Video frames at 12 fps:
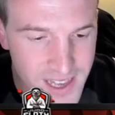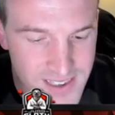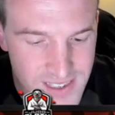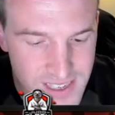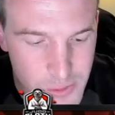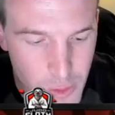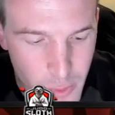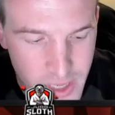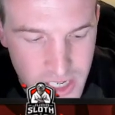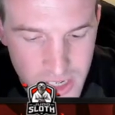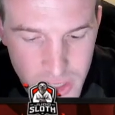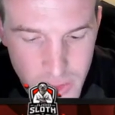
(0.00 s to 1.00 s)
but let's see what
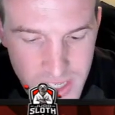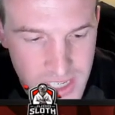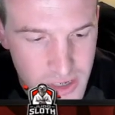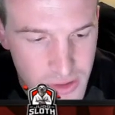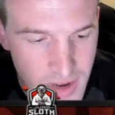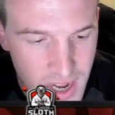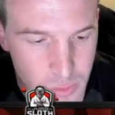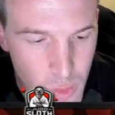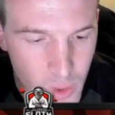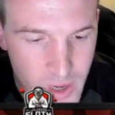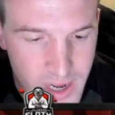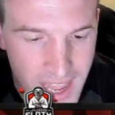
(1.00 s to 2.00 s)
we can do here. Grand
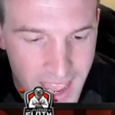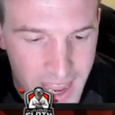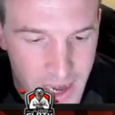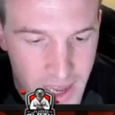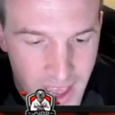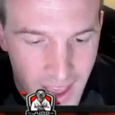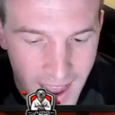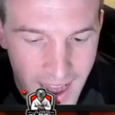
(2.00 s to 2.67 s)
Warden in.